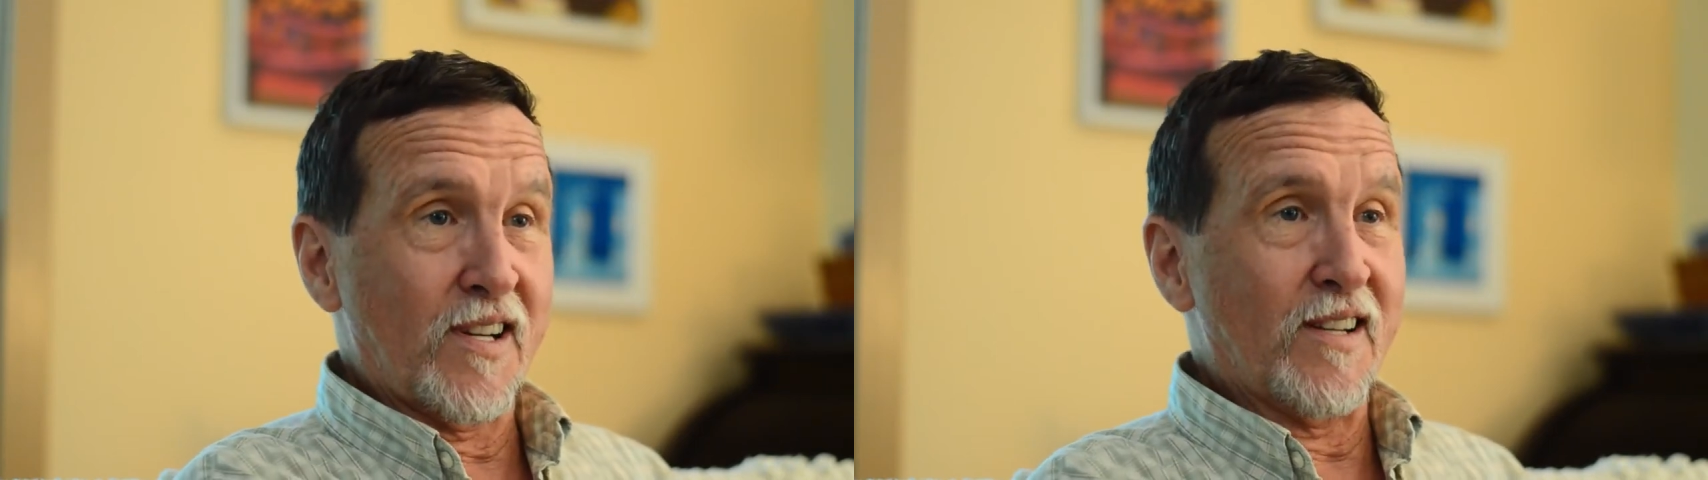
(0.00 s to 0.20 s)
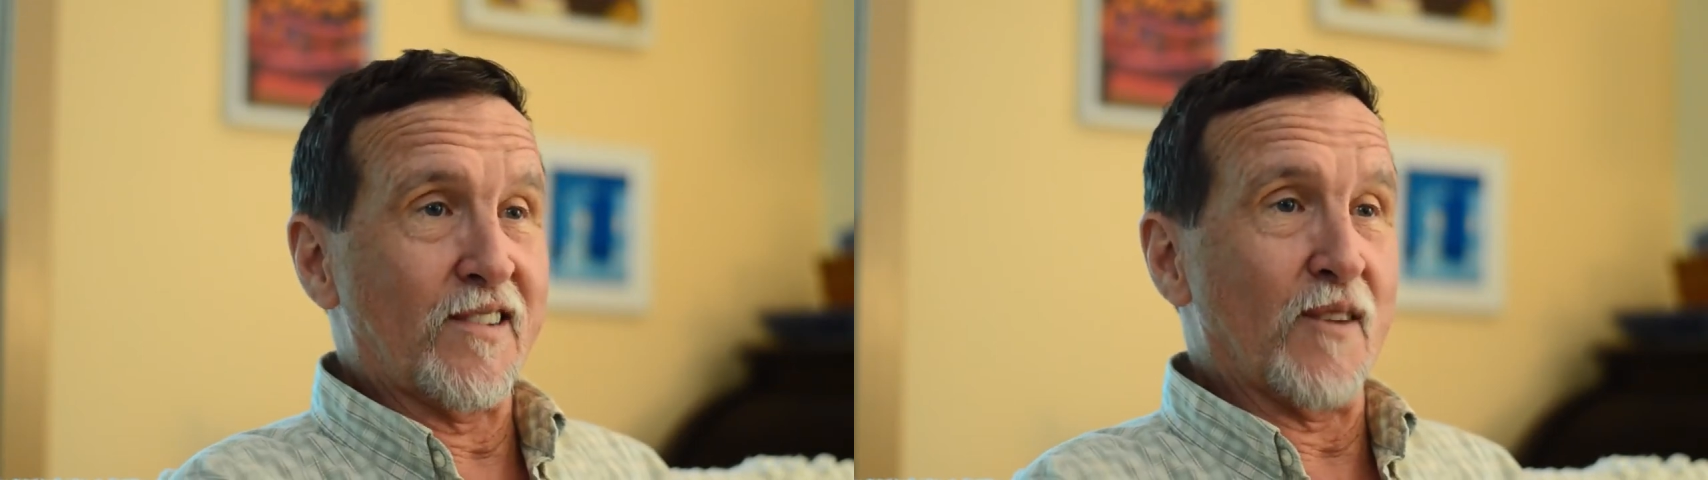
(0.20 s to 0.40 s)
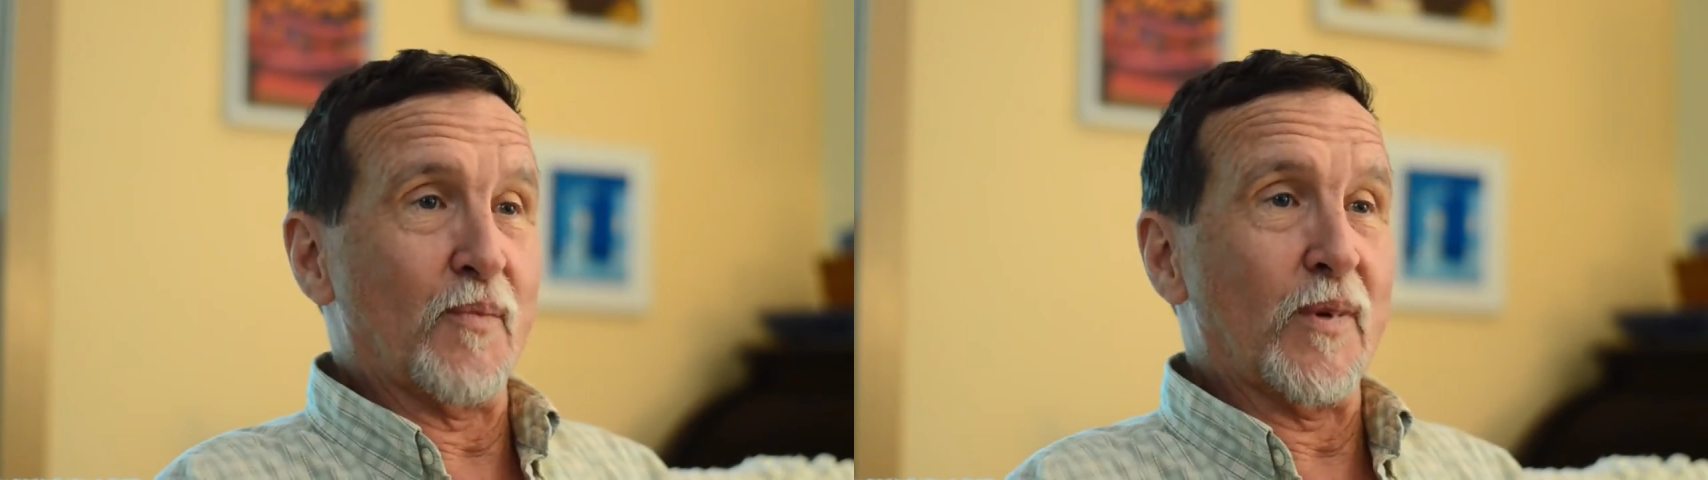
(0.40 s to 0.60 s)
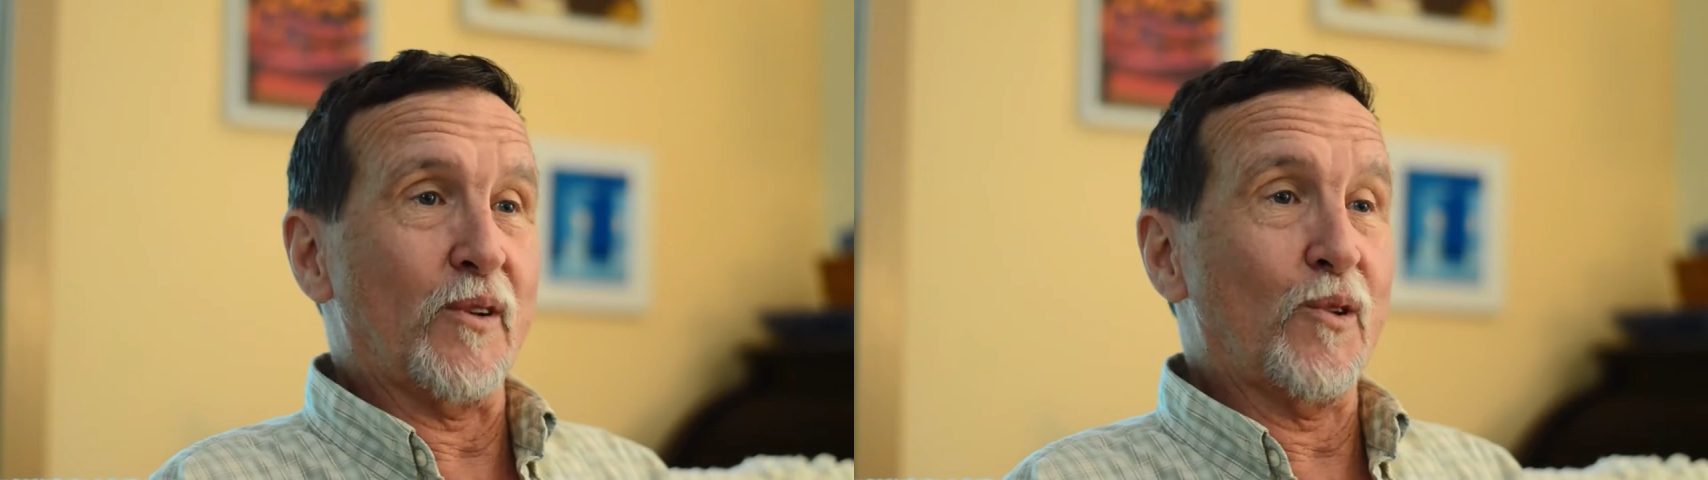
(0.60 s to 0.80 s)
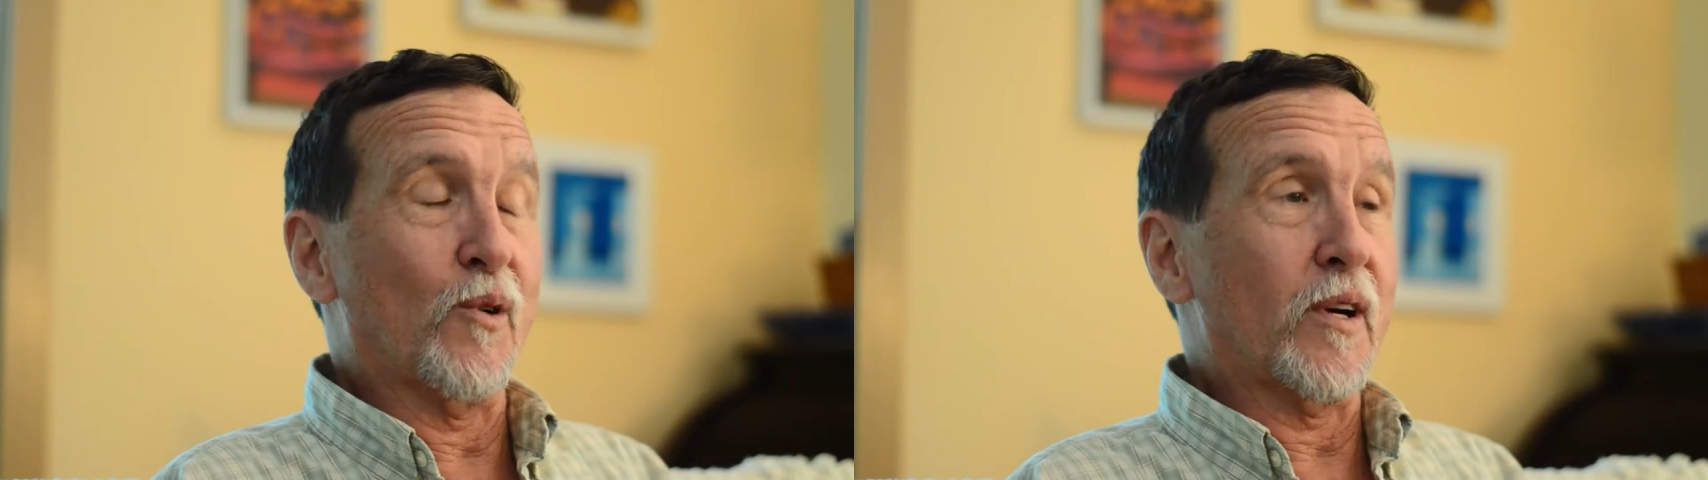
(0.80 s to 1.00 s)
teach up in
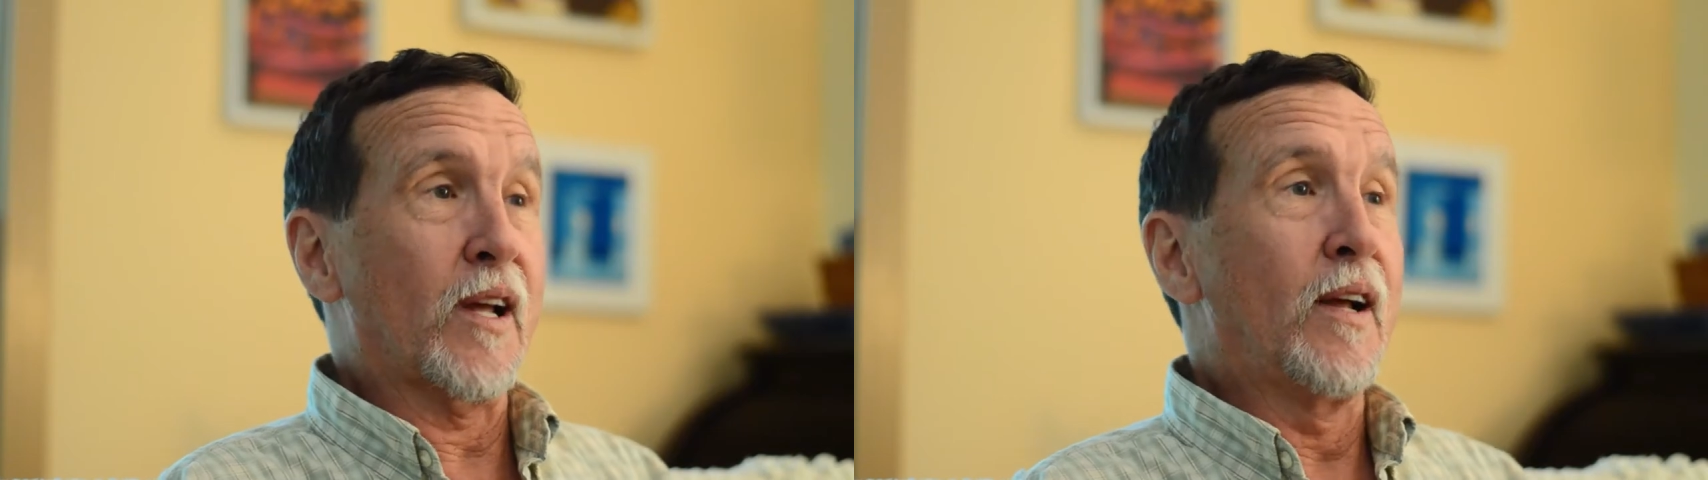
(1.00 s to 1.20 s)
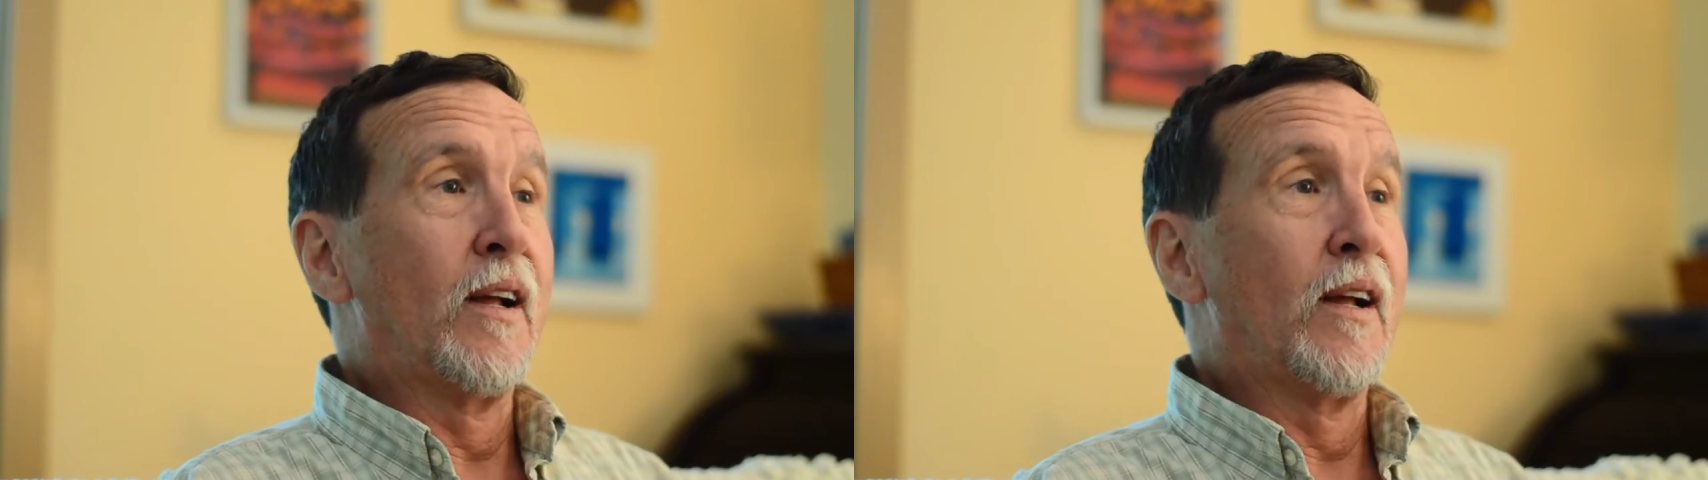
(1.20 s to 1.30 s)
New York?